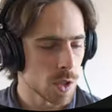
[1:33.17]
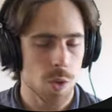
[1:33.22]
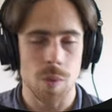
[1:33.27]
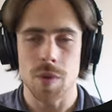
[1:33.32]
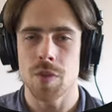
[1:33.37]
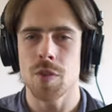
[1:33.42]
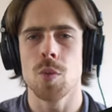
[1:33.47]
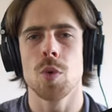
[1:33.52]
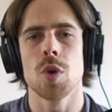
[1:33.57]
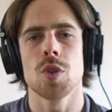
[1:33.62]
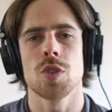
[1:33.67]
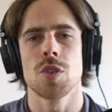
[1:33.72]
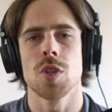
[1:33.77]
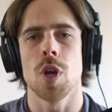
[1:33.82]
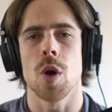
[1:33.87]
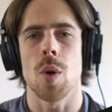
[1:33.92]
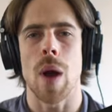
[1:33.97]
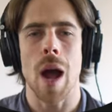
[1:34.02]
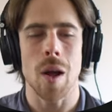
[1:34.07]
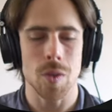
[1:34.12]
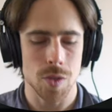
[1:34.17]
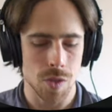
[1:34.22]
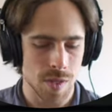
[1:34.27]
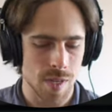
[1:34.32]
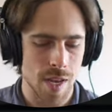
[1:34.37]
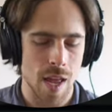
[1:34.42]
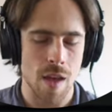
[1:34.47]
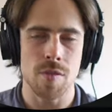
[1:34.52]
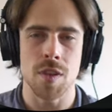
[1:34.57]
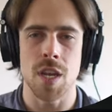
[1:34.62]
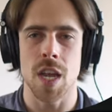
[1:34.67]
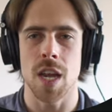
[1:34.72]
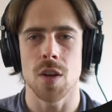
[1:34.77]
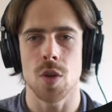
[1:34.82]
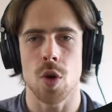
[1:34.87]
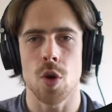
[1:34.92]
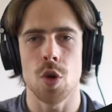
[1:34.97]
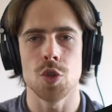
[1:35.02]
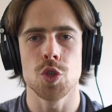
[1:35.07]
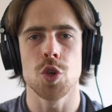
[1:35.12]
So if you want to know how to
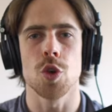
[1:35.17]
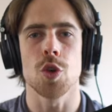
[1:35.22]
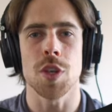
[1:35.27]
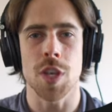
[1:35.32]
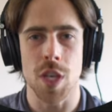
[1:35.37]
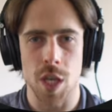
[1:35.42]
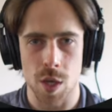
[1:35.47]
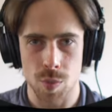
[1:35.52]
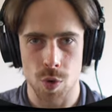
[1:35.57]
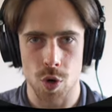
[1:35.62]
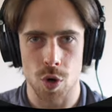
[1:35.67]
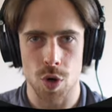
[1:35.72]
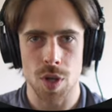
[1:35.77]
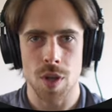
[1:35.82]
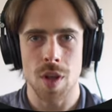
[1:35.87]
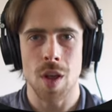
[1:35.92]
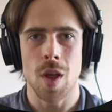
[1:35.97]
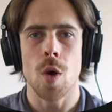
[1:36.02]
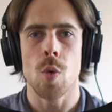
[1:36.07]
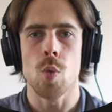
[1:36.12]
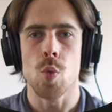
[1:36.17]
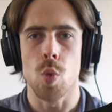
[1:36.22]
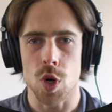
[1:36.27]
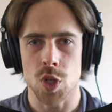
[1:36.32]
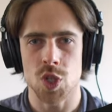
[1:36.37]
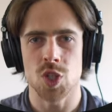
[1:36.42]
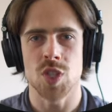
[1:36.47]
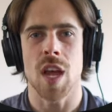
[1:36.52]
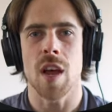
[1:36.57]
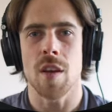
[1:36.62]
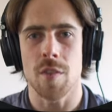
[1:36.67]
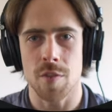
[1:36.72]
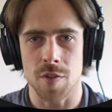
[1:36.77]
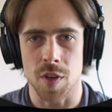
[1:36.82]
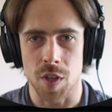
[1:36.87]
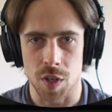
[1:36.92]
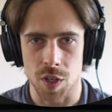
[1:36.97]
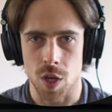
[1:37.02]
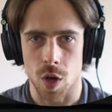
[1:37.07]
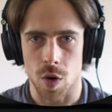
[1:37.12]
navigate on your keyboard, watch that
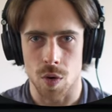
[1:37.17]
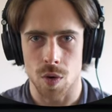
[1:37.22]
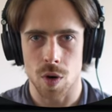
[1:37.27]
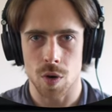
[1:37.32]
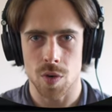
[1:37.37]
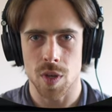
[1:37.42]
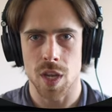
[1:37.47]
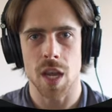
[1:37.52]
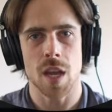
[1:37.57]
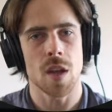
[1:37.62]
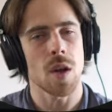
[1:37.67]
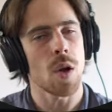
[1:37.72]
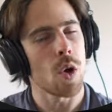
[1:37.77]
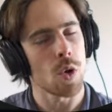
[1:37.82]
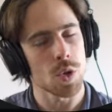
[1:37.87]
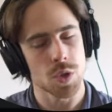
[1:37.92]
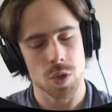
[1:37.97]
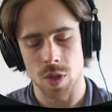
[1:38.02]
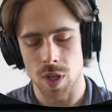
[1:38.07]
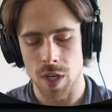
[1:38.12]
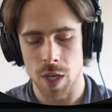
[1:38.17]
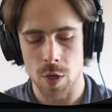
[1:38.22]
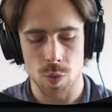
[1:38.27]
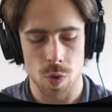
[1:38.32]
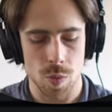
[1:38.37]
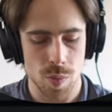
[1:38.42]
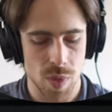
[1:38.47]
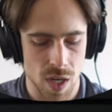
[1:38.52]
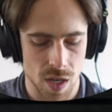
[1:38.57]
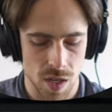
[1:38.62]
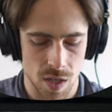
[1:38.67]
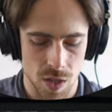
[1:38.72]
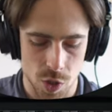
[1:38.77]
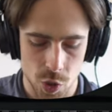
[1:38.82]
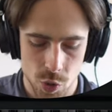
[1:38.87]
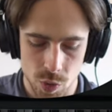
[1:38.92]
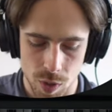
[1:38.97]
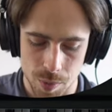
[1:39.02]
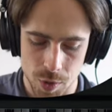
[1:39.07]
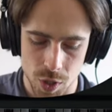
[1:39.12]
video, okay? Also, the link will be in the
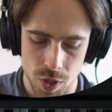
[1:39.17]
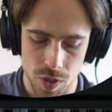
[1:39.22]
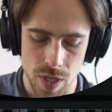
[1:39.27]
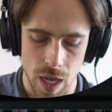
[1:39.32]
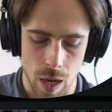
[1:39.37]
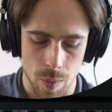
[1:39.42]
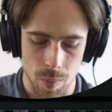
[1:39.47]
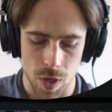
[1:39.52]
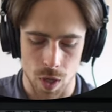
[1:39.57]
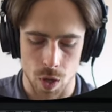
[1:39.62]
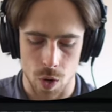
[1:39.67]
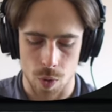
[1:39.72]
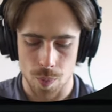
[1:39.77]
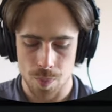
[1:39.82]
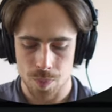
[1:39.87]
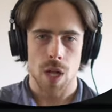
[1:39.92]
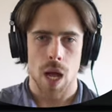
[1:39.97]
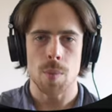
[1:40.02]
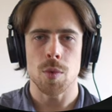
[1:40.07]
description down below.